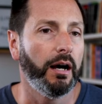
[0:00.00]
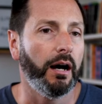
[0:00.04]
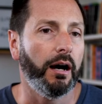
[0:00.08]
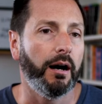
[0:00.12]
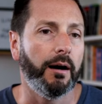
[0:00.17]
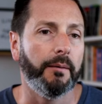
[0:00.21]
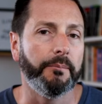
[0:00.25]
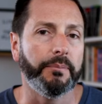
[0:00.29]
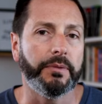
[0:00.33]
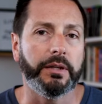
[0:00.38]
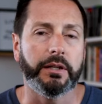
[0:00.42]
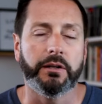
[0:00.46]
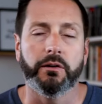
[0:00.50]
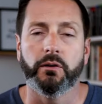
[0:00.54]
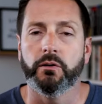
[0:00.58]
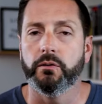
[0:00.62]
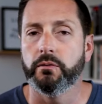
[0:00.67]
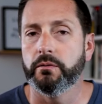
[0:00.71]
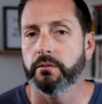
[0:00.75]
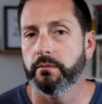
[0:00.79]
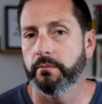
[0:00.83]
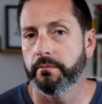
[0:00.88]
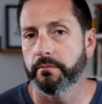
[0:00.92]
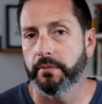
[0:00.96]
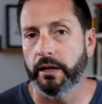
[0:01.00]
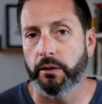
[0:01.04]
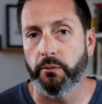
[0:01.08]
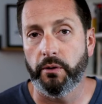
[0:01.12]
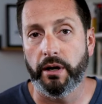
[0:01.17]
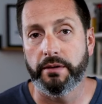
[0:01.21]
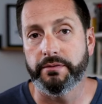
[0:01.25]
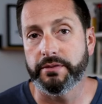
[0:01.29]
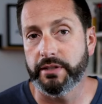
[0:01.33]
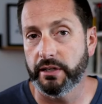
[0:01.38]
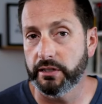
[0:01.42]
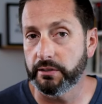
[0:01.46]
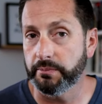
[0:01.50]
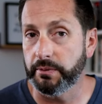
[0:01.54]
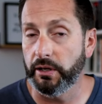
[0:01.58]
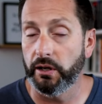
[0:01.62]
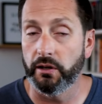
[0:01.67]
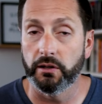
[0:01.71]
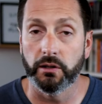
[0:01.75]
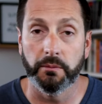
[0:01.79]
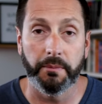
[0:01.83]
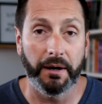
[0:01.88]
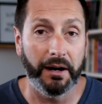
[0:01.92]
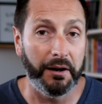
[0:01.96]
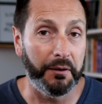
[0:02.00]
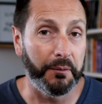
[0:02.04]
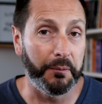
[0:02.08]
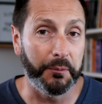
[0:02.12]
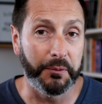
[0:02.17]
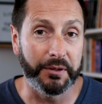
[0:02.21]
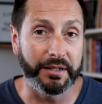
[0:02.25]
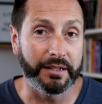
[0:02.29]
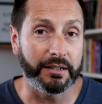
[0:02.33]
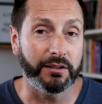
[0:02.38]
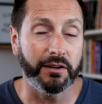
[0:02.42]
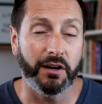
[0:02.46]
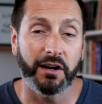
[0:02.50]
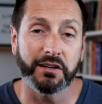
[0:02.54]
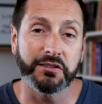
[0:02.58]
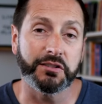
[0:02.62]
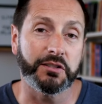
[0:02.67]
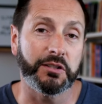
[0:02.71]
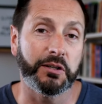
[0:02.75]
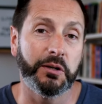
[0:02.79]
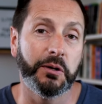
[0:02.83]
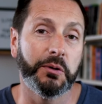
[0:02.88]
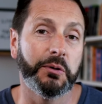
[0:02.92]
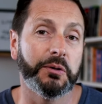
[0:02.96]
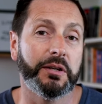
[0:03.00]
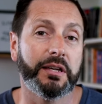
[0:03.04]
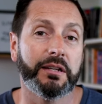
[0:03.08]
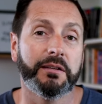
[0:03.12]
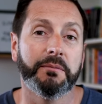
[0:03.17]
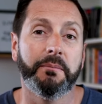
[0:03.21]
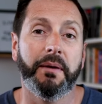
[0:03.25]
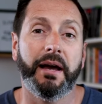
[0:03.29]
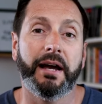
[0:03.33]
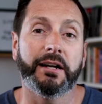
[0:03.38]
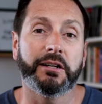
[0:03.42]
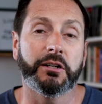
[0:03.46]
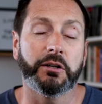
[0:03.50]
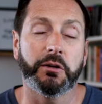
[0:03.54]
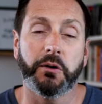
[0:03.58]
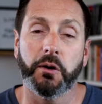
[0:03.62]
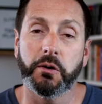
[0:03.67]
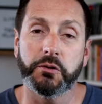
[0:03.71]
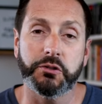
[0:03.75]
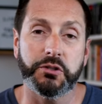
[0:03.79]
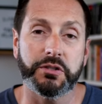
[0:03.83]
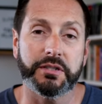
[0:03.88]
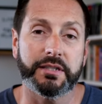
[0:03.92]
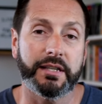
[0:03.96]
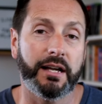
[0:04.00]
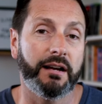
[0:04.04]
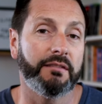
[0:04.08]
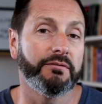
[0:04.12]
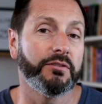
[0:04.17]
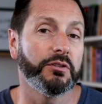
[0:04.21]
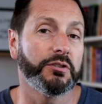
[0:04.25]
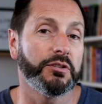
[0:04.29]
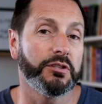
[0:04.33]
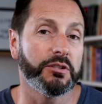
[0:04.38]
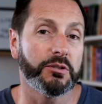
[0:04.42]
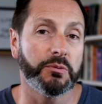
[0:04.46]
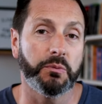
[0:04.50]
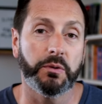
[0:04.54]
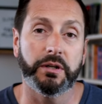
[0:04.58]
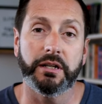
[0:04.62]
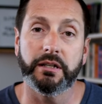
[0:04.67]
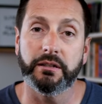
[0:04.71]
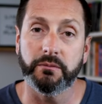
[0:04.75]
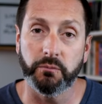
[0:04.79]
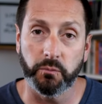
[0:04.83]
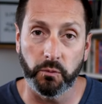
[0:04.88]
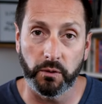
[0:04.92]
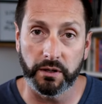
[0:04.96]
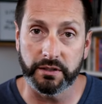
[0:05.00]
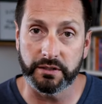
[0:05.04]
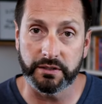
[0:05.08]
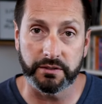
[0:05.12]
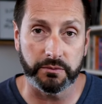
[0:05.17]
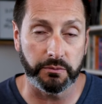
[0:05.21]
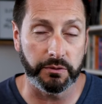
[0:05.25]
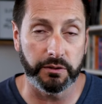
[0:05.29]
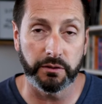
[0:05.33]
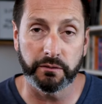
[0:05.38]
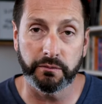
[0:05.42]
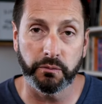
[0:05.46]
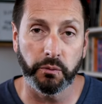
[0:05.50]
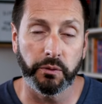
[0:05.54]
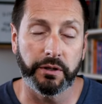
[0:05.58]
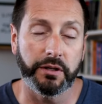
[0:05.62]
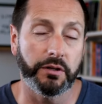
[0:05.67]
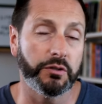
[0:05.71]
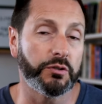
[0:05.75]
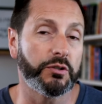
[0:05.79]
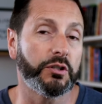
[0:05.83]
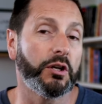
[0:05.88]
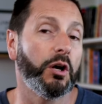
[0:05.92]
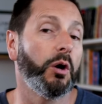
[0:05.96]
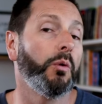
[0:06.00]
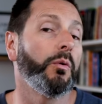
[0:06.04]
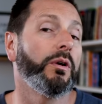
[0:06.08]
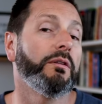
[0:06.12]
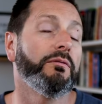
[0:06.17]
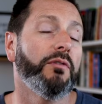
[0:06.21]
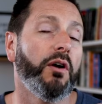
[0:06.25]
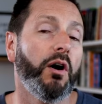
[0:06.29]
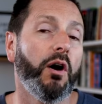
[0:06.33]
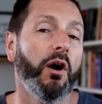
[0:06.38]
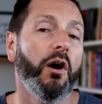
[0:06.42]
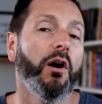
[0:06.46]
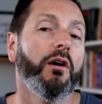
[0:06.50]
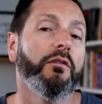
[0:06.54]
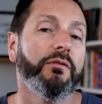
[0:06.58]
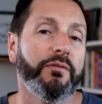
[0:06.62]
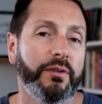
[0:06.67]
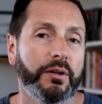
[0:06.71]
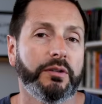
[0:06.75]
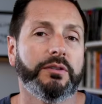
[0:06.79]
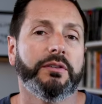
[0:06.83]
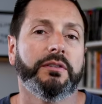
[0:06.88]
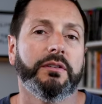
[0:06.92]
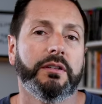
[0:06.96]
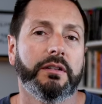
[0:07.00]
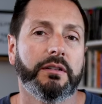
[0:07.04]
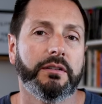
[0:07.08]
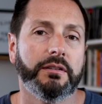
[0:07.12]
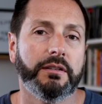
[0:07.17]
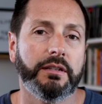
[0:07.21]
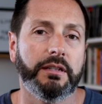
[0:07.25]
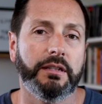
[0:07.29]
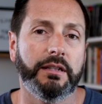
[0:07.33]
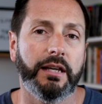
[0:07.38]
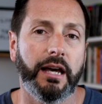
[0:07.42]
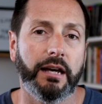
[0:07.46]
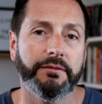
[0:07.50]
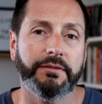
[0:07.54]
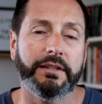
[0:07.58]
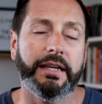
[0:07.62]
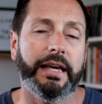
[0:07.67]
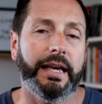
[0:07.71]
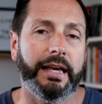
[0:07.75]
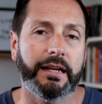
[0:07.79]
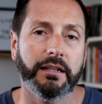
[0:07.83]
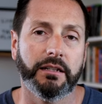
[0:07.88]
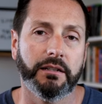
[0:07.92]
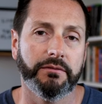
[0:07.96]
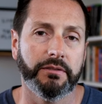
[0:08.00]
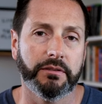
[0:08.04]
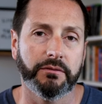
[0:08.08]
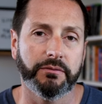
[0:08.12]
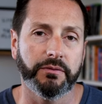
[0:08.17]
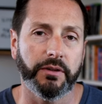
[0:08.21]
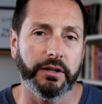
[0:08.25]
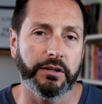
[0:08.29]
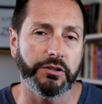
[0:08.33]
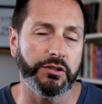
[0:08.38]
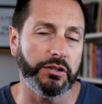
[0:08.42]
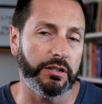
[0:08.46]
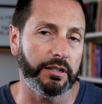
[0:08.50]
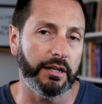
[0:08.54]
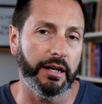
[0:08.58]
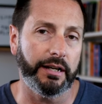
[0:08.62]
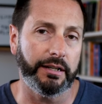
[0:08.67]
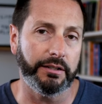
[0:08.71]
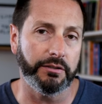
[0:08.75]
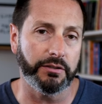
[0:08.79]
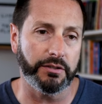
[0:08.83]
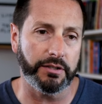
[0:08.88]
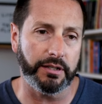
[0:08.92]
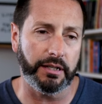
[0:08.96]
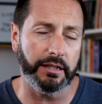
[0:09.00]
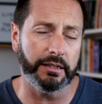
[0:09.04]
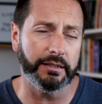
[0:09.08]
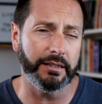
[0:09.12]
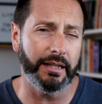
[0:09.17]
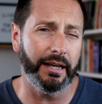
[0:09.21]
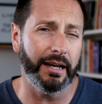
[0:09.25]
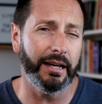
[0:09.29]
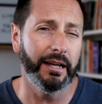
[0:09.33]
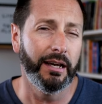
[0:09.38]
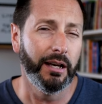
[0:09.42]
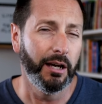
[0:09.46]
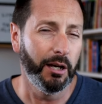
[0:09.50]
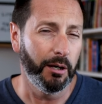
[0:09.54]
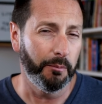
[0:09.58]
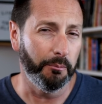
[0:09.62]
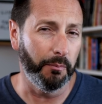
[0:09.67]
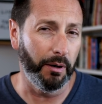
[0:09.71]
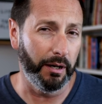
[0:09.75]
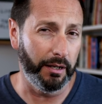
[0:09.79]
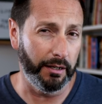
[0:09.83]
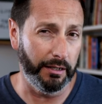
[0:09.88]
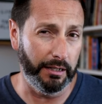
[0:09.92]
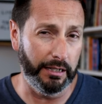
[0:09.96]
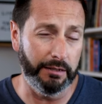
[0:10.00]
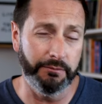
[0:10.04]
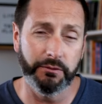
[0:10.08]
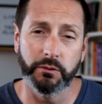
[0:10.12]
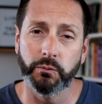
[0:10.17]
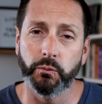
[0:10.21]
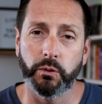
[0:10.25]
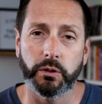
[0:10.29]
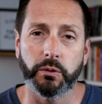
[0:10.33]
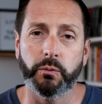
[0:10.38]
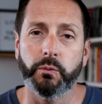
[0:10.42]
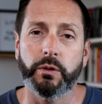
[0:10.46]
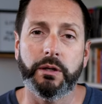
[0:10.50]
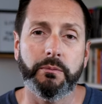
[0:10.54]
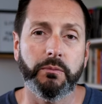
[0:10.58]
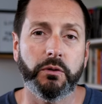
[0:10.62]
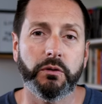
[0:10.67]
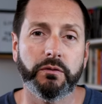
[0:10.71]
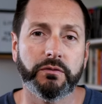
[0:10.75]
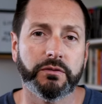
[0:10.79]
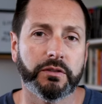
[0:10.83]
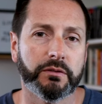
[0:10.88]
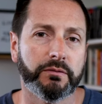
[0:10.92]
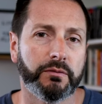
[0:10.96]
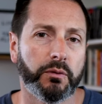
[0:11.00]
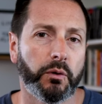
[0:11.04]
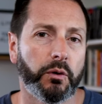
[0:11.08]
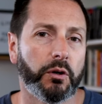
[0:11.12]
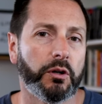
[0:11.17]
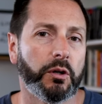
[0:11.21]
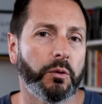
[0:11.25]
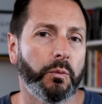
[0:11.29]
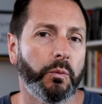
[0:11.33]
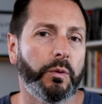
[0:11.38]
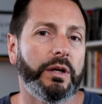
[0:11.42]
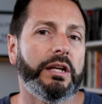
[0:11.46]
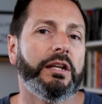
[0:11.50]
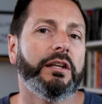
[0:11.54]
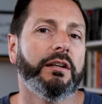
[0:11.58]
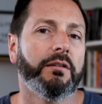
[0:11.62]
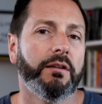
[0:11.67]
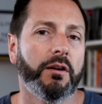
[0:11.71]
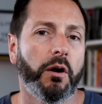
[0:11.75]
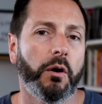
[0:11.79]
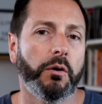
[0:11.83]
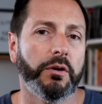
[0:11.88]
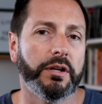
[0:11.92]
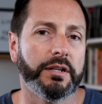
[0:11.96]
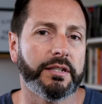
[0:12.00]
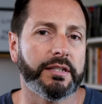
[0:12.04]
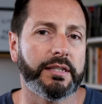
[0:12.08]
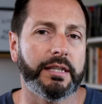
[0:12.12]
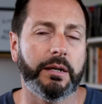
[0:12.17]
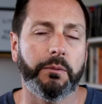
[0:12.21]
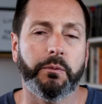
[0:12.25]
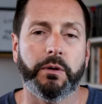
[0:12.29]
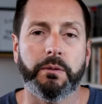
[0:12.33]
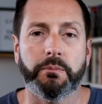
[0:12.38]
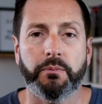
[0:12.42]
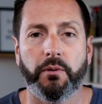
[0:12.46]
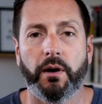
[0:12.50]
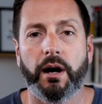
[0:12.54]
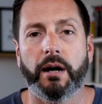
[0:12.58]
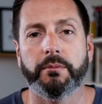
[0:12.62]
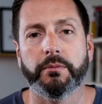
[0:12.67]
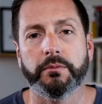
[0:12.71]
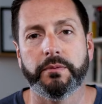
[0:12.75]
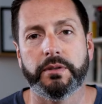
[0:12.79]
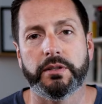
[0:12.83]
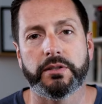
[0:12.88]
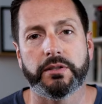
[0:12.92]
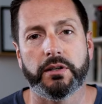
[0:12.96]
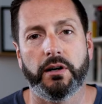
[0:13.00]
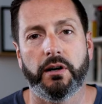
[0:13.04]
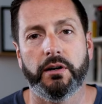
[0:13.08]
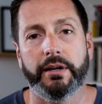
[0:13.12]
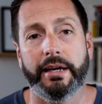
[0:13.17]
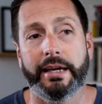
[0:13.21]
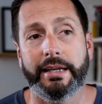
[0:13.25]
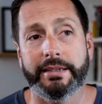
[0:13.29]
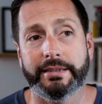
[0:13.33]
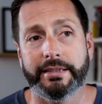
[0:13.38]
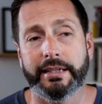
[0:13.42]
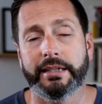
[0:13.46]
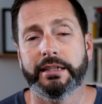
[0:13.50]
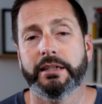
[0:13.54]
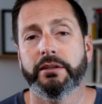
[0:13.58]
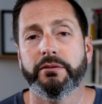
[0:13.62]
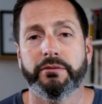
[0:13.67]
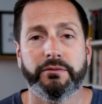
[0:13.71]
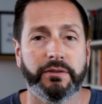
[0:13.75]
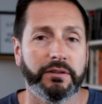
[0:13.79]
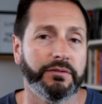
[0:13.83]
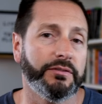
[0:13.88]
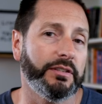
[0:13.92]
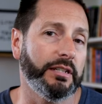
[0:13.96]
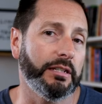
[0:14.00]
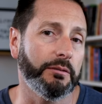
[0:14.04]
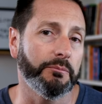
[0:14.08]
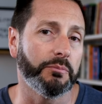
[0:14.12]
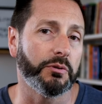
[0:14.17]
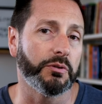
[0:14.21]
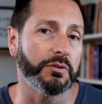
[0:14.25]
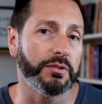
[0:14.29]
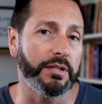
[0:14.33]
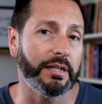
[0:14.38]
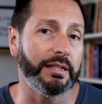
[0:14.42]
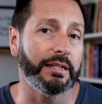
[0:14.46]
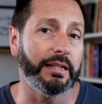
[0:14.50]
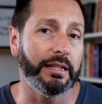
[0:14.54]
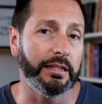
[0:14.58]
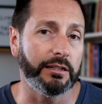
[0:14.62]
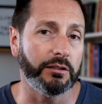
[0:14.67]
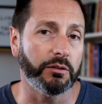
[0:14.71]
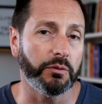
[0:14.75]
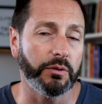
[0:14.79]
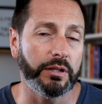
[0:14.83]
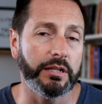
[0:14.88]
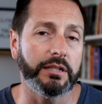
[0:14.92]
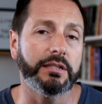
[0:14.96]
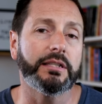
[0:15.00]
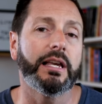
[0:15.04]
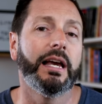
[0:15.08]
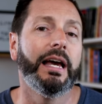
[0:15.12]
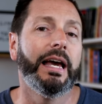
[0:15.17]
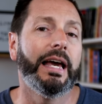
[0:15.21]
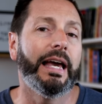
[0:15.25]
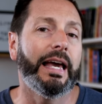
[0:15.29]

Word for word: Um, you know, my wife tells me all about what it costs to go get a bag of groceries now versus what it was three or four years ago. We've all felt the, the heavy hand of inflation. I understand that. But even when we moved to Florida, we noticed that we probably saw a 10 to 15% increase